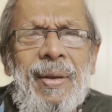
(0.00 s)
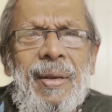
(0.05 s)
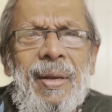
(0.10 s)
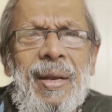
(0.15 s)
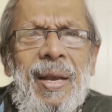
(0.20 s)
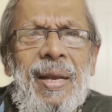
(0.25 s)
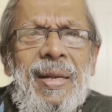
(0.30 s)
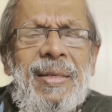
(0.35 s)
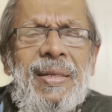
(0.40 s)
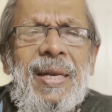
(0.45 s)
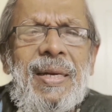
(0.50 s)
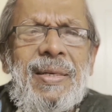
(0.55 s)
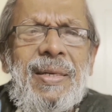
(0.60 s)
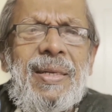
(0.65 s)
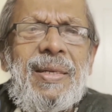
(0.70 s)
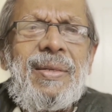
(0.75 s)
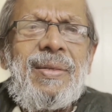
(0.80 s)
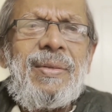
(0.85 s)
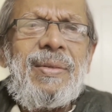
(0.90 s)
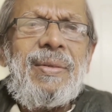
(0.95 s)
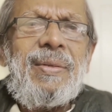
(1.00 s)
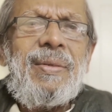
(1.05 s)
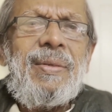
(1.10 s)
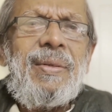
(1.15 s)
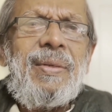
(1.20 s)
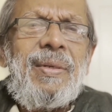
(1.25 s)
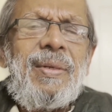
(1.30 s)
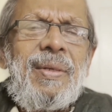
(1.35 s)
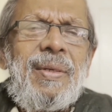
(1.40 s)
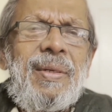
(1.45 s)
And that is
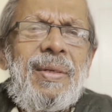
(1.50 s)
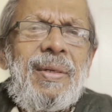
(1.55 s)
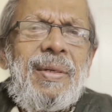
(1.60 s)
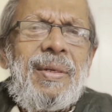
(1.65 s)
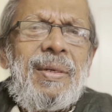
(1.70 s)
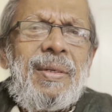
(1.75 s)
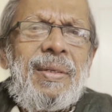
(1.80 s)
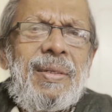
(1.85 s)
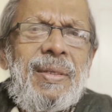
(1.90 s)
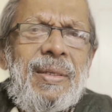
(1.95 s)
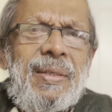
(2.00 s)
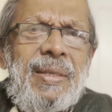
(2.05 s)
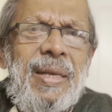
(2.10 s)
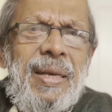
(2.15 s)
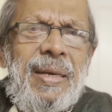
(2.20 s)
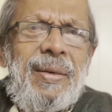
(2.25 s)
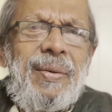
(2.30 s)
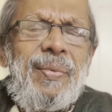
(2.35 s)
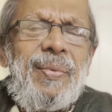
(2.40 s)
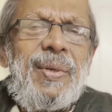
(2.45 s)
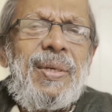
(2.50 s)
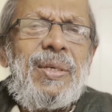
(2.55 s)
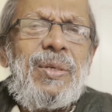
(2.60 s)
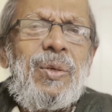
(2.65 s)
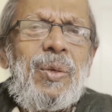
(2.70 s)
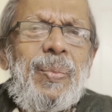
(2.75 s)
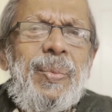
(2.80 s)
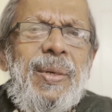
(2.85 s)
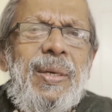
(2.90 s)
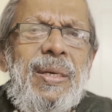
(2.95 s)
the thing which
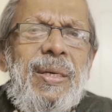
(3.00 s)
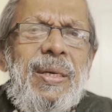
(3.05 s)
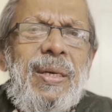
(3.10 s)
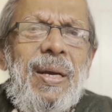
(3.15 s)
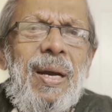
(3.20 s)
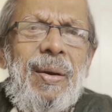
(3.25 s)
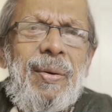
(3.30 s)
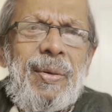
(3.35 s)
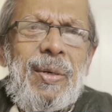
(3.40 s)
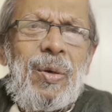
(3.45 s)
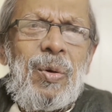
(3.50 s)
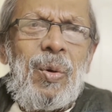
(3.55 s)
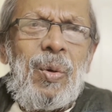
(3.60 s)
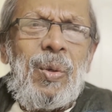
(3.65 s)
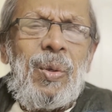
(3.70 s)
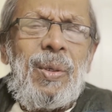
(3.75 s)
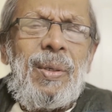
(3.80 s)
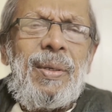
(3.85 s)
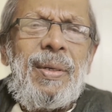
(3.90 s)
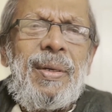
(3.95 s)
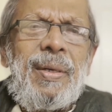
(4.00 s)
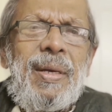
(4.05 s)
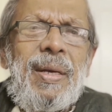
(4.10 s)
should be our goal.